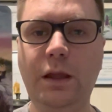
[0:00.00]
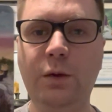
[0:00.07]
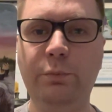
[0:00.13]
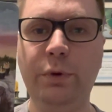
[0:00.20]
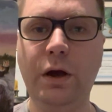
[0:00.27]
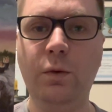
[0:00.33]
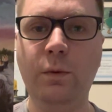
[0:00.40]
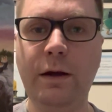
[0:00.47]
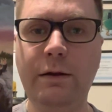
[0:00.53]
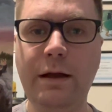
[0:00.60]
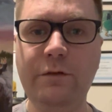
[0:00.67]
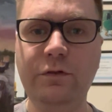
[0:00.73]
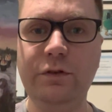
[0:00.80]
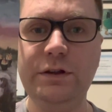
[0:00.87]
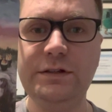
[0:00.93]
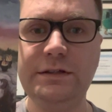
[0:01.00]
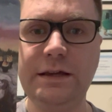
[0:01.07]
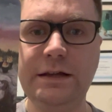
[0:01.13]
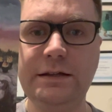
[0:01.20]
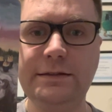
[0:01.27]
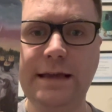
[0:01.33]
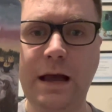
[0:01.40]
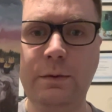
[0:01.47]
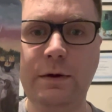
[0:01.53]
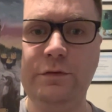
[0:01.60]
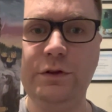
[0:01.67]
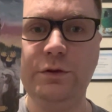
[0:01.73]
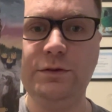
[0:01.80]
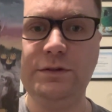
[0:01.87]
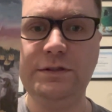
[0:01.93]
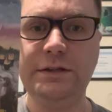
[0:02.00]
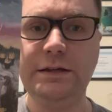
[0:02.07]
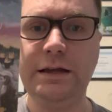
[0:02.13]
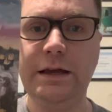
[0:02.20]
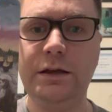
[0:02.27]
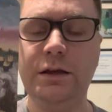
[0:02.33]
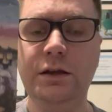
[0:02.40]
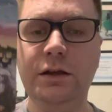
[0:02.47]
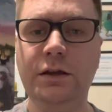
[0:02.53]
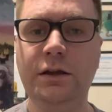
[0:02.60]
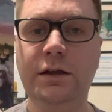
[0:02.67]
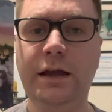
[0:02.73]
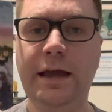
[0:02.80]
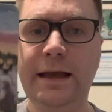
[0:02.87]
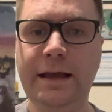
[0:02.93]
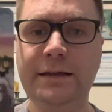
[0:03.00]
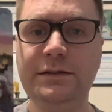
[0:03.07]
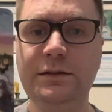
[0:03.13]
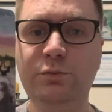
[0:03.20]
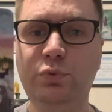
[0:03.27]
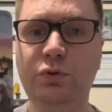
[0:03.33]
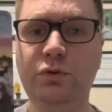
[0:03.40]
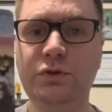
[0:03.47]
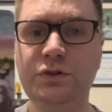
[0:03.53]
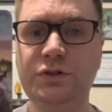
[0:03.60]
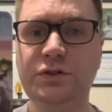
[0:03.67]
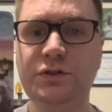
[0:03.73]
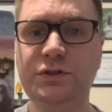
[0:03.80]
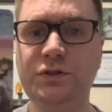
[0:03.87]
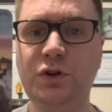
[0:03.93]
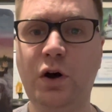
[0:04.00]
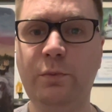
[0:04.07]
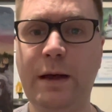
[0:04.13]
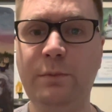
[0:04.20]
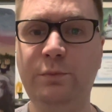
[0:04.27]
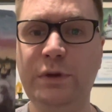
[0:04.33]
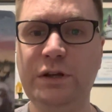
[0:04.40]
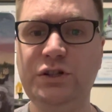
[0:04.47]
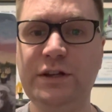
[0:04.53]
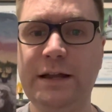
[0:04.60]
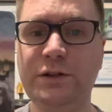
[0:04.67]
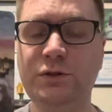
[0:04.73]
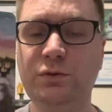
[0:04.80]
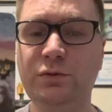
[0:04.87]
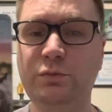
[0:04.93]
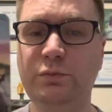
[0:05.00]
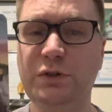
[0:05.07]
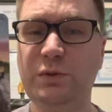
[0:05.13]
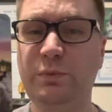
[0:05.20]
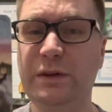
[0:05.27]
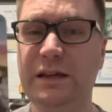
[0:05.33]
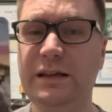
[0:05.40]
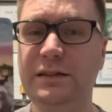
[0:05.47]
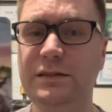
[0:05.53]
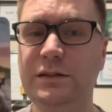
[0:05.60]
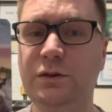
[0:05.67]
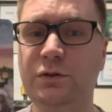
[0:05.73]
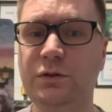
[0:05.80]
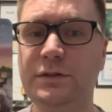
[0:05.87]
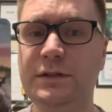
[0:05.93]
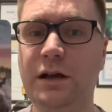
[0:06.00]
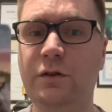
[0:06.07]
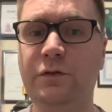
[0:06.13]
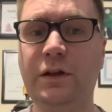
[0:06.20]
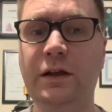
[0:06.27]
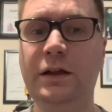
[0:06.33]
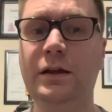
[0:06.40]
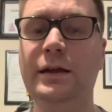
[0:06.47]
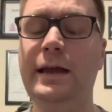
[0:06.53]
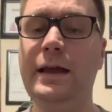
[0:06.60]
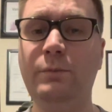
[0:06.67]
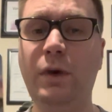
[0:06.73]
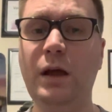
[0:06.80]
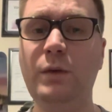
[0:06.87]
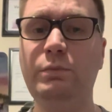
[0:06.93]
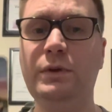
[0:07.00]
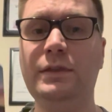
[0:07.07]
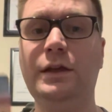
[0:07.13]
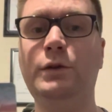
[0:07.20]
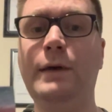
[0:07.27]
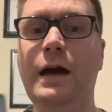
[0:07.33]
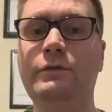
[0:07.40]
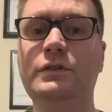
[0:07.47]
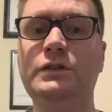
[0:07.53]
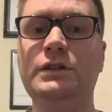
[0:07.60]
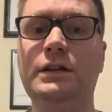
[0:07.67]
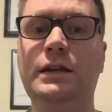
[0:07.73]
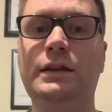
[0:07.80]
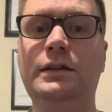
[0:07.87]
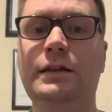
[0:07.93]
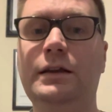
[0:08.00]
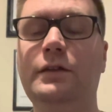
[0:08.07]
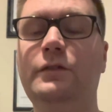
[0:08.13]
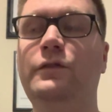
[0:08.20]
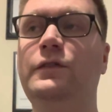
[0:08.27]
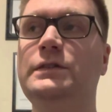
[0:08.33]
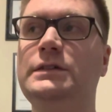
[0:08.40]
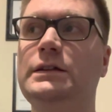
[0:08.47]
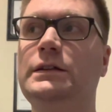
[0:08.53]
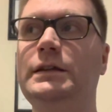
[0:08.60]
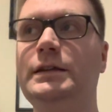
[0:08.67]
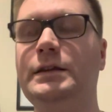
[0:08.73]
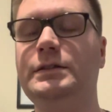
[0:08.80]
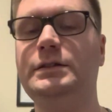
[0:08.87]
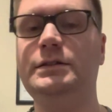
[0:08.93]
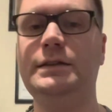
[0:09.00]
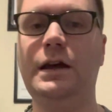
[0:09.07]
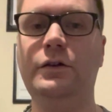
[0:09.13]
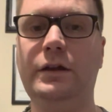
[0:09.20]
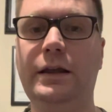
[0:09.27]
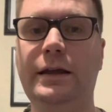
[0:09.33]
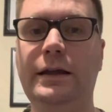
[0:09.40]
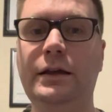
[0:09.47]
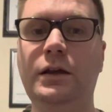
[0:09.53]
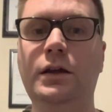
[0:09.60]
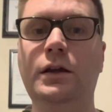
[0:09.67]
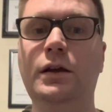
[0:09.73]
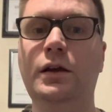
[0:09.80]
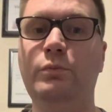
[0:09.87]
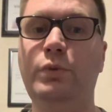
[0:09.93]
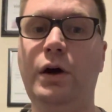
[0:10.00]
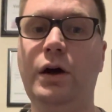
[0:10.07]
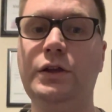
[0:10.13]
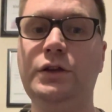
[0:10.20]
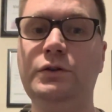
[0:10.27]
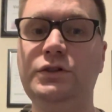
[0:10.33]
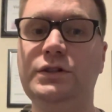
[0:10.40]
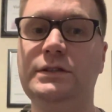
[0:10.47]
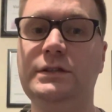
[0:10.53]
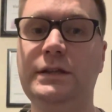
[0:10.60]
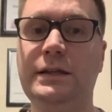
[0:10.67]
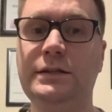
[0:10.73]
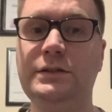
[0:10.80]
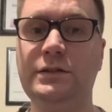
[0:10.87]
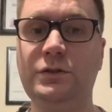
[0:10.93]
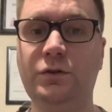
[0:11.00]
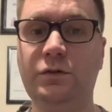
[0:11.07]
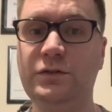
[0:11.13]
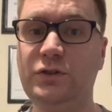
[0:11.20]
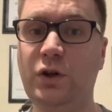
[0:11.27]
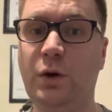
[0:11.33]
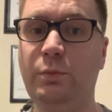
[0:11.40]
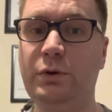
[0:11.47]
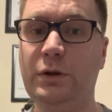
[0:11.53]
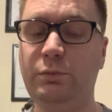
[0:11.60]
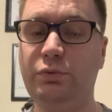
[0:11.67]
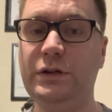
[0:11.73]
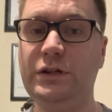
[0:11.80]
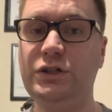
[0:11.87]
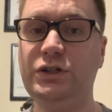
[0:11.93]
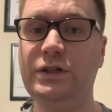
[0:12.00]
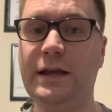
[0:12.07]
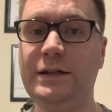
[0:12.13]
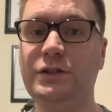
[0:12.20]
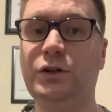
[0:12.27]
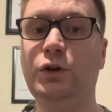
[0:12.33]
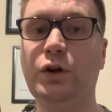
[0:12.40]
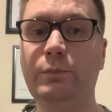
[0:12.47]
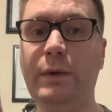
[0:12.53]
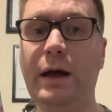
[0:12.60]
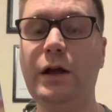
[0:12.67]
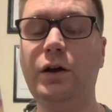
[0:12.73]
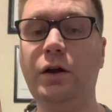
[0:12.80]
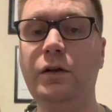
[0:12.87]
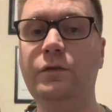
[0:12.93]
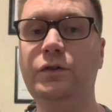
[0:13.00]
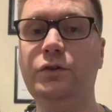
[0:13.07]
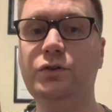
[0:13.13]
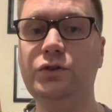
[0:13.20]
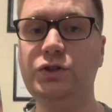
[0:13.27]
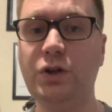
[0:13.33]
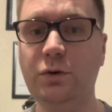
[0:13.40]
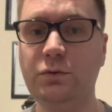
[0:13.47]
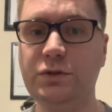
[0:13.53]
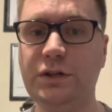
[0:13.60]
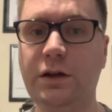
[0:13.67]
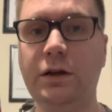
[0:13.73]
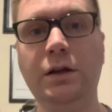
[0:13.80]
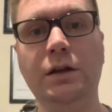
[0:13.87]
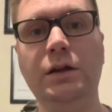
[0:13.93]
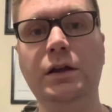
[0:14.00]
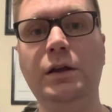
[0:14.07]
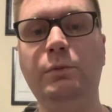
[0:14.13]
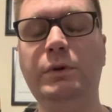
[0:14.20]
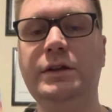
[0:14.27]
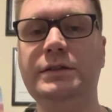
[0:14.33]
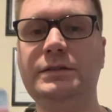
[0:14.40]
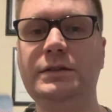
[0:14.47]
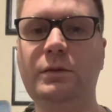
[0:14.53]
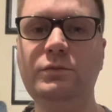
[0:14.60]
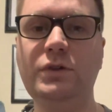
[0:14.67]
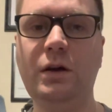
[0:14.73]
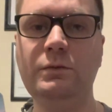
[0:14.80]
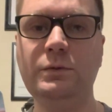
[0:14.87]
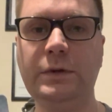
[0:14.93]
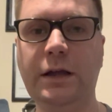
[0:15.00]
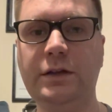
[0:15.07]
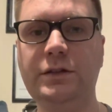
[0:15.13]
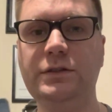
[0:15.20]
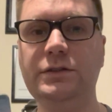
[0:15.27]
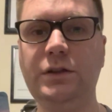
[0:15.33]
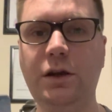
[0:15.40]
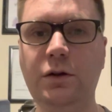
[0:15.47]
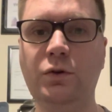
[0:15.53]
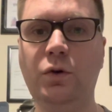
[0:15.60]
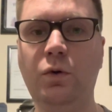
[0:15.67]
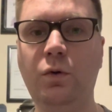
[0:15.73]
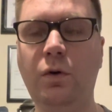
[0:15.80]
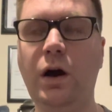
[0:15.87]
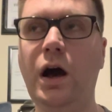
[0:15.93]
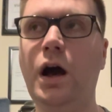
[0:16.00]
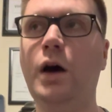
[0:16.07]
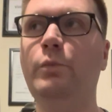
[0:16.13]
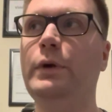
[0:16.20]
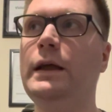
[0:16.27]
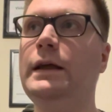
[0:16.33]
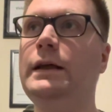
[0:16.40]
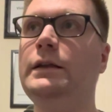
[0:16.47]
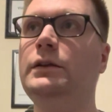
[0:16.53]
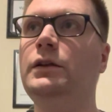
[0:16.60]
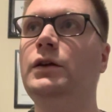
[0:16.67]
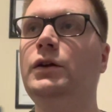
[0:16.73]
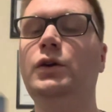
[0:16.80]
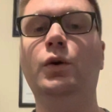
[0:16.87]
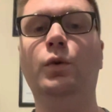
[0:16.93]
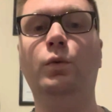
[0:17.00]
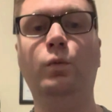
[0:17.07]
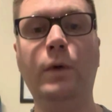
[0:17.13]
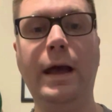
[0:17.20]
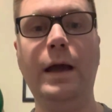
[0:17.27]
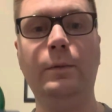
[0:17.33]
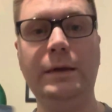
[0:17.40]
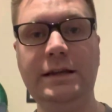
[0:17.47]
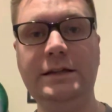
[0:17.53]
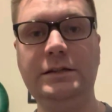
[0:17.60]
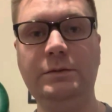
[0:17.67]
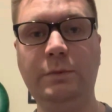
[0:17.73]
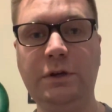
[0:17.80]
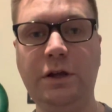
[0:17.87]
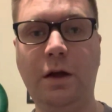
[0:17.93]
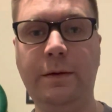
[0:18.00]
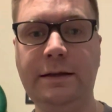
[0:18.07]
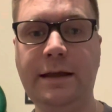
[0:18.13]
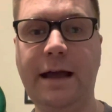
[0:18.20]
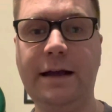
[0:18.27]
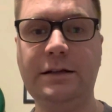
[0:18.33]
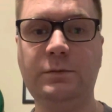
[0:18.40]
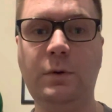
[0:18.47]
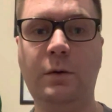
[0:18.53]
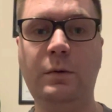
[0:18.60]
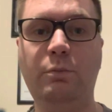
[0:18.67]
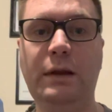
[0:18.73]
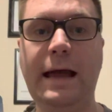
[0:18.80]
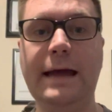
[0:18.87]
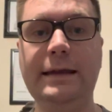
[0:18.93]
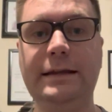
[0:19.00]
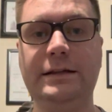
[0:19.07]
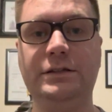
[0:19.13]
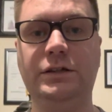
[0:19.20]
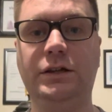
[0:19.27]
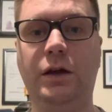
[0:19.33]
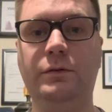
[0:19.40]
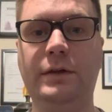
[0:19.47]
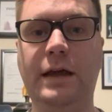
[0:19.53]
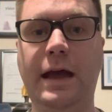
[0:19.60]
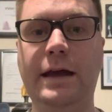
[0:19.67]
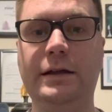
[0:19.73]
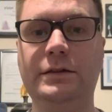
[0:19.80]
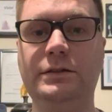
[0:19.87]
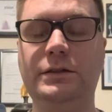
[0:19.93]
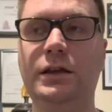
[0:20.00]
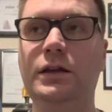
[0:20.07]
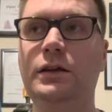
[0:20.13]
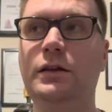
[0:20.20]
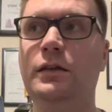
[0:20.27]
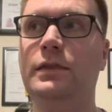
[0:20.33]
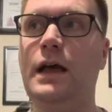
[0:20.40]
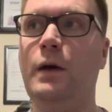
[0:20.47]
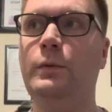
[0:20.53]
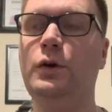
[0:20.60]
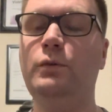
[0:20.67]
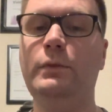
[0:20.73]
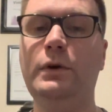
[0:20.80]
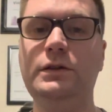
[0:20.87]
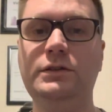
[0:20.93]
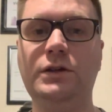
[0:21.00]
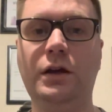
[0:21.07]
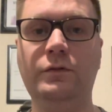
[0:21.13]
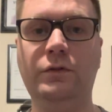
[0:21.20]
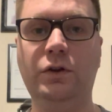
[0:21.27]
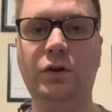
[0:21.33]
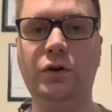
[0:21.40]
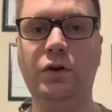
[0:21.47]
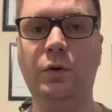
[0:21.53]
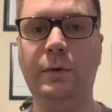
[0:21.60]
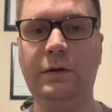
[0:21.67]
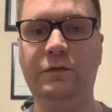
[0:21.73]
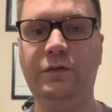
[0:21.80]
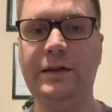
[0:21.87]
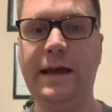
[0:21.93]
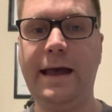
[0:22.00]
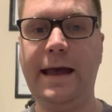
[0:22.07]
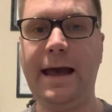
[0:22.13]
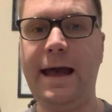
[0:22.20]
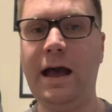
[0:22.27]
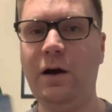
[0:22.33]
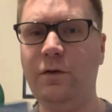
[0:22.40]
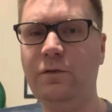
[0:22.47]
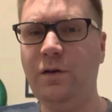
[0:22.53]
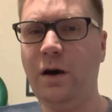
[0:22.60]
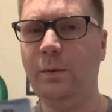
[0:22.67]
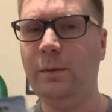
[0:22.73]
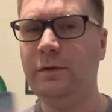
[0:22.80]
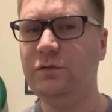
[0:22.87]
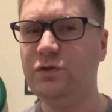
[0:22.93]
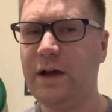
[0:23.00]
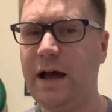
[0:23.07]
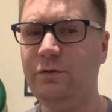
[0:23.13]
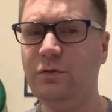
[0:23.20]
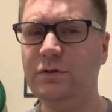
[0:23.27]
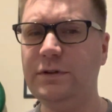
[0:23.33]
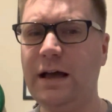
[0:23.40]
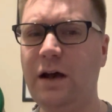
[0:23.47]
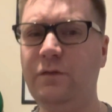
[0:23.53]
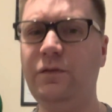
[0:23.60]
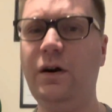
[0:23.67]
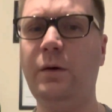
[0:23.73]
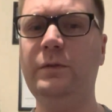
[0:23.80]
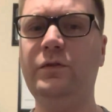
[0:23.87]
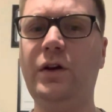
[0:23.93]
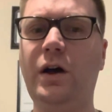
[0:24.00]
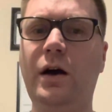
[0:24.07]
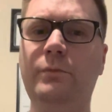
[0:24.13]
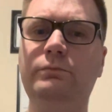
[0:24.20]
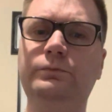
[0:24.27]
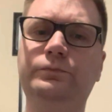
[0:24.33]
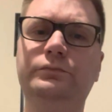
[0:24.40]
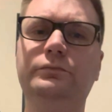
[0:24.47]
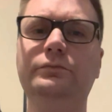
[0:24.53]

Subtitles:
But wherever it sits, however you see it, it is important to just stop and be gentle, to be easy on yourself. It might be that you haven't done anything physically necessarily, but you just need to sort of stop and appreciate, to look back over your shoulder, because sometimes we get so caught up in where we need to be going next, where we're planning to go next, that we almost overlook or we forget how far we've travelled, how far we've come.